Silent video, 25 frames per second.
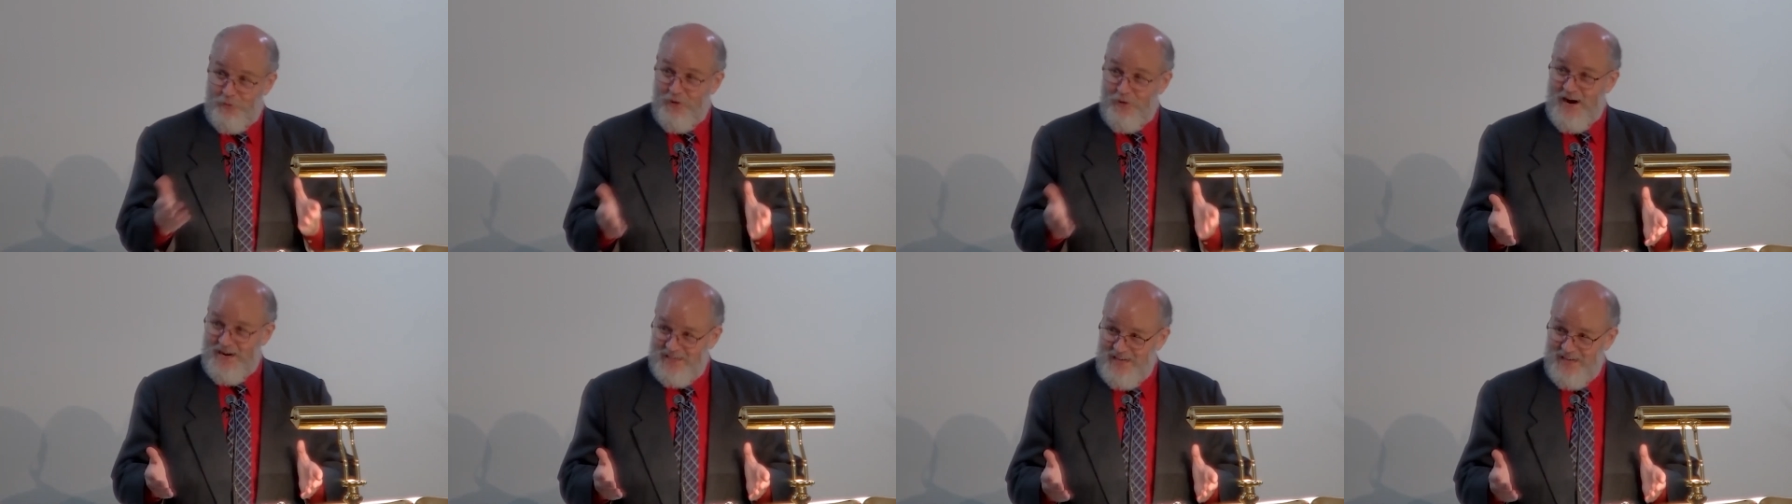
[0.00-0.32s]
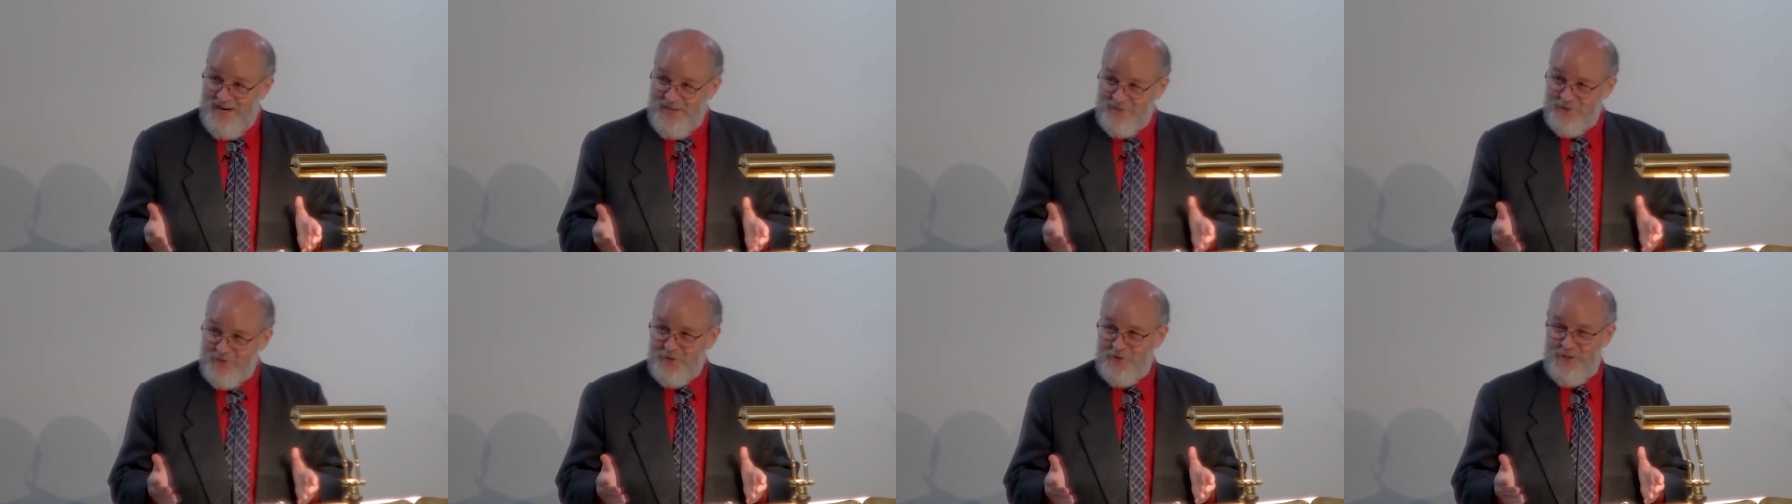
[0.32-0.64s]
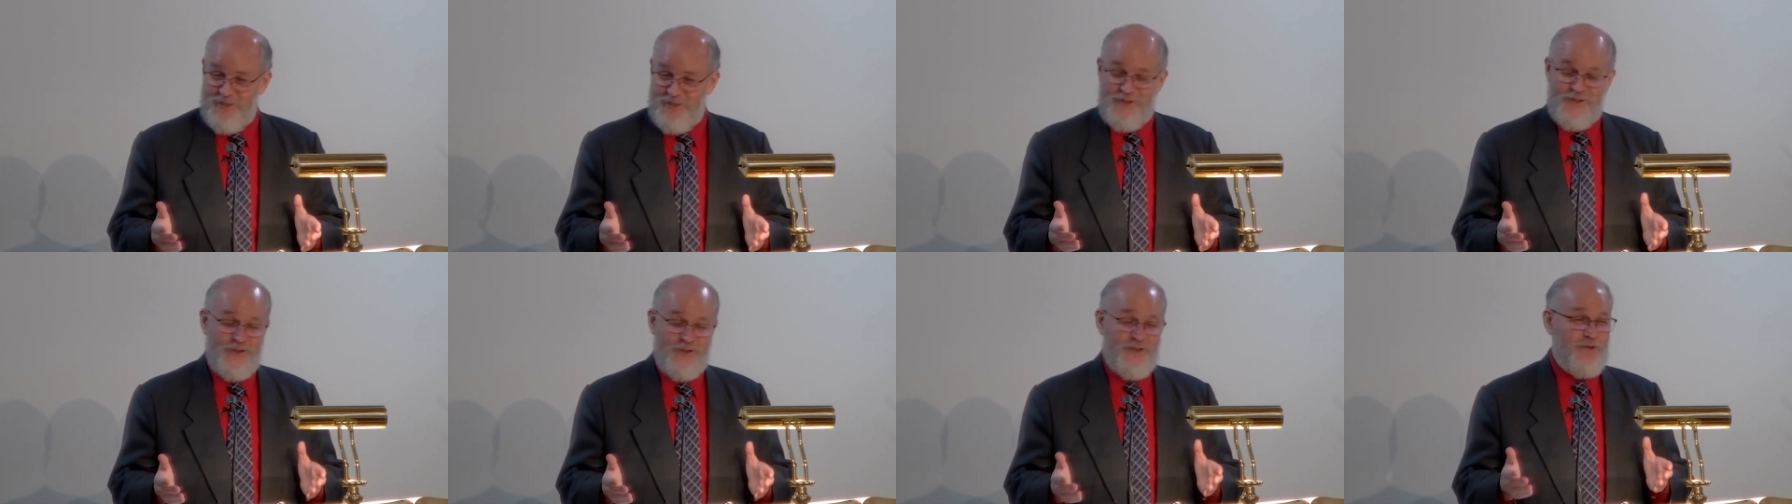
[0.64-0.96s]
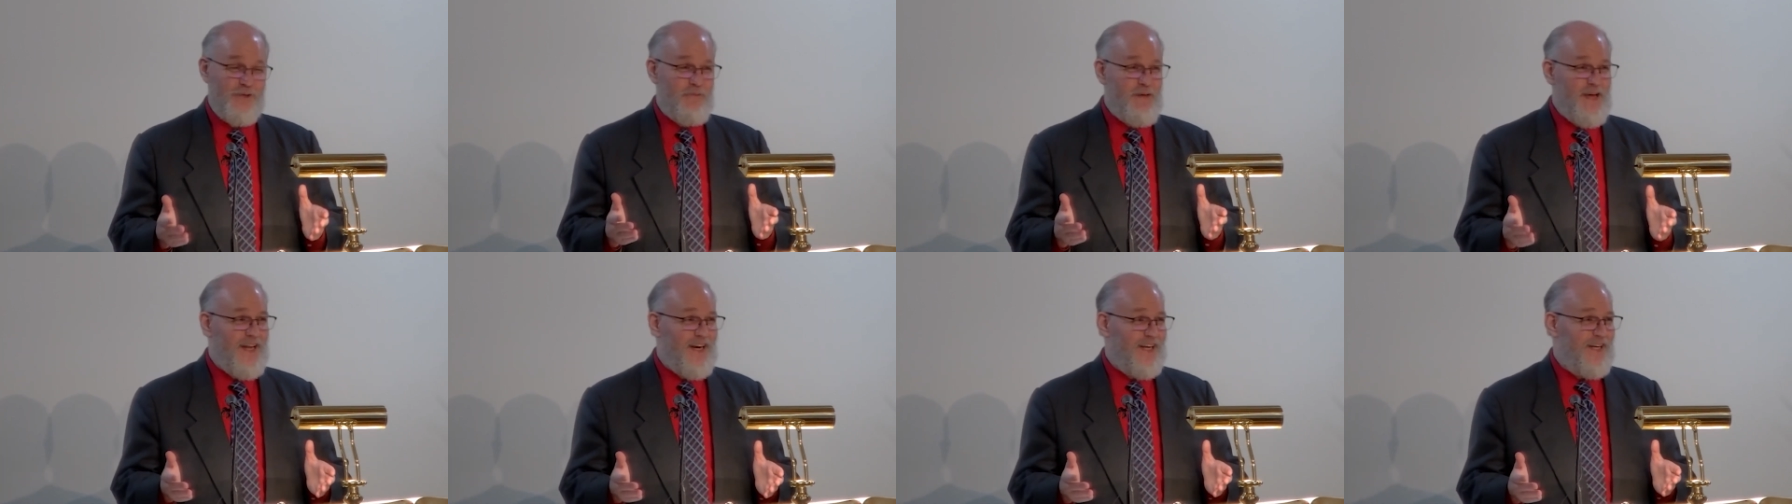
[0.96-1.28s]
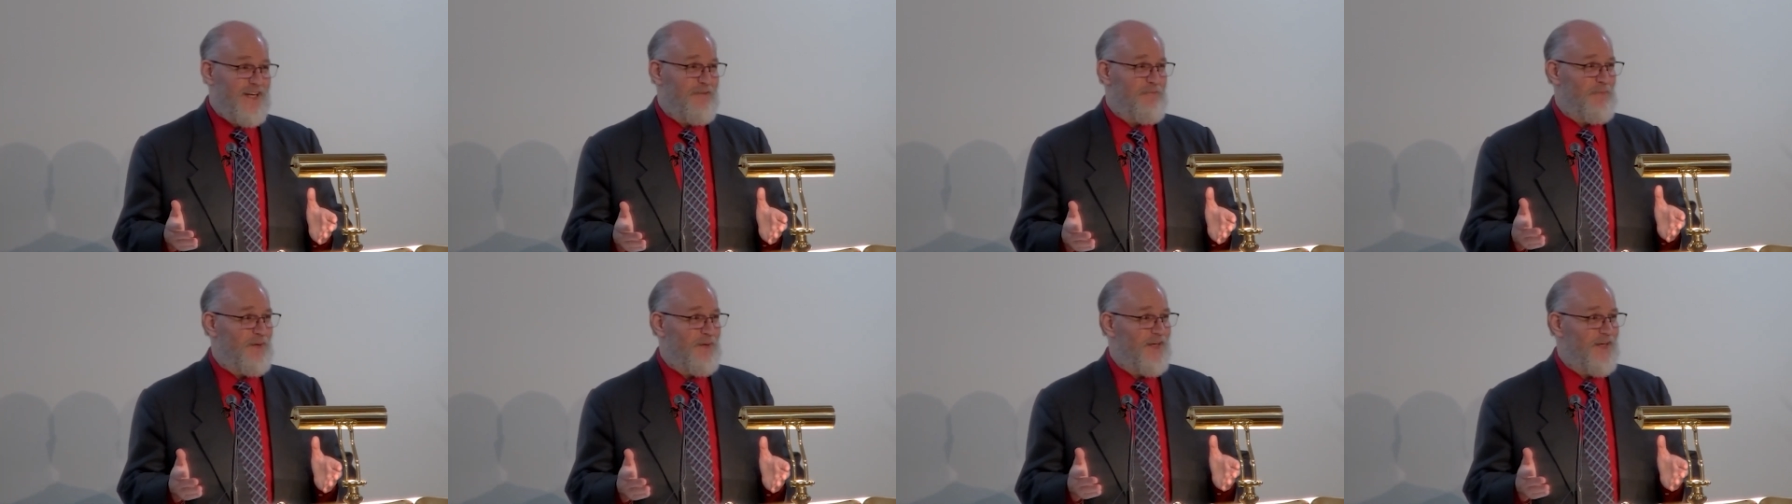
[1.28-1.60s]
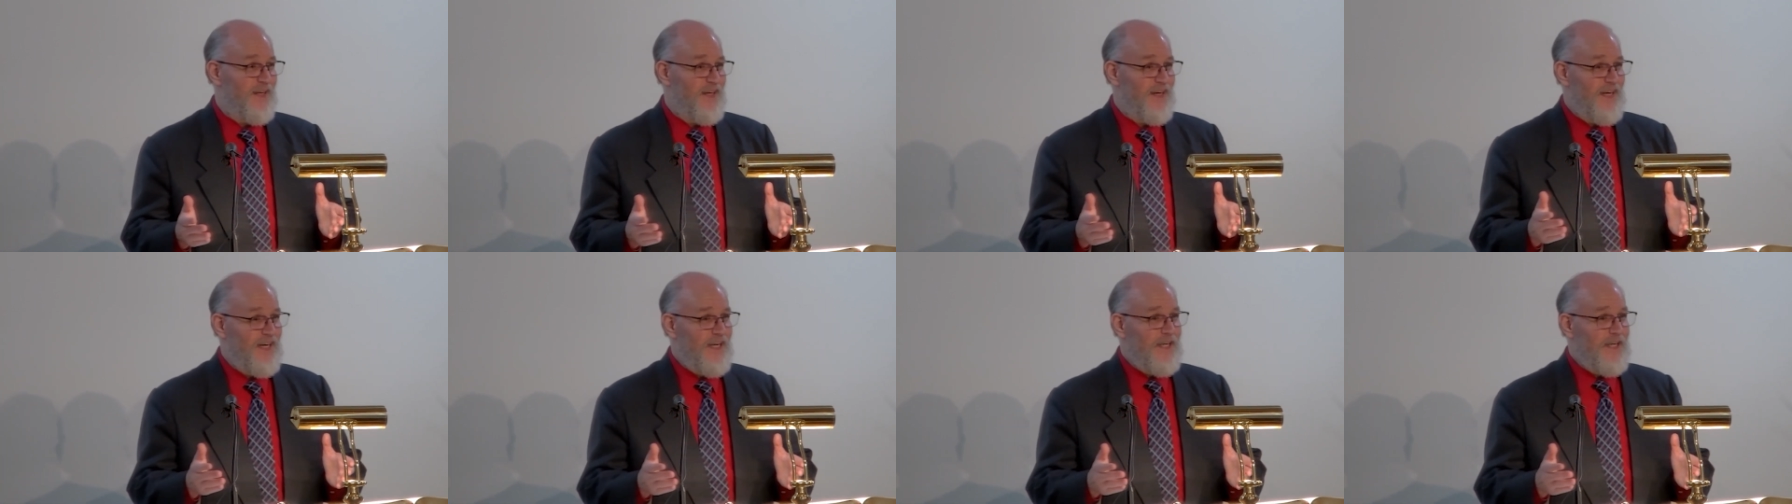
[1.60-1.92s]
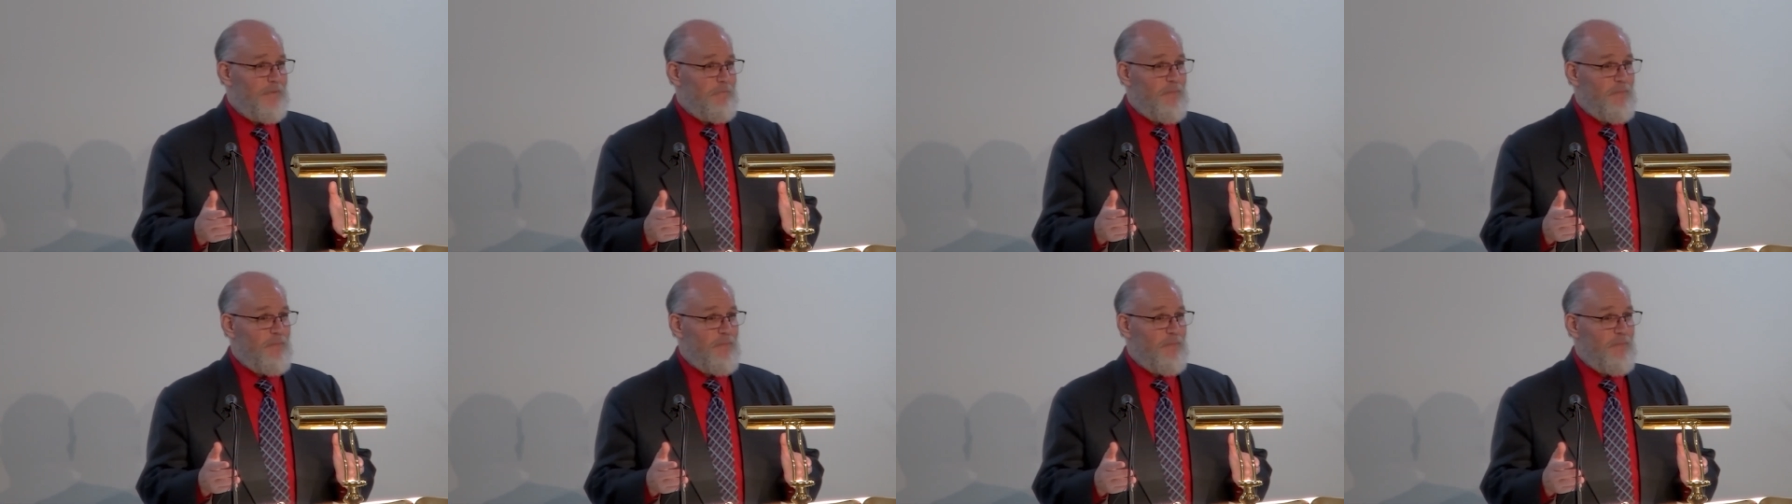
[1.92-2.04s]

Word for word: correct answer in just a minute, but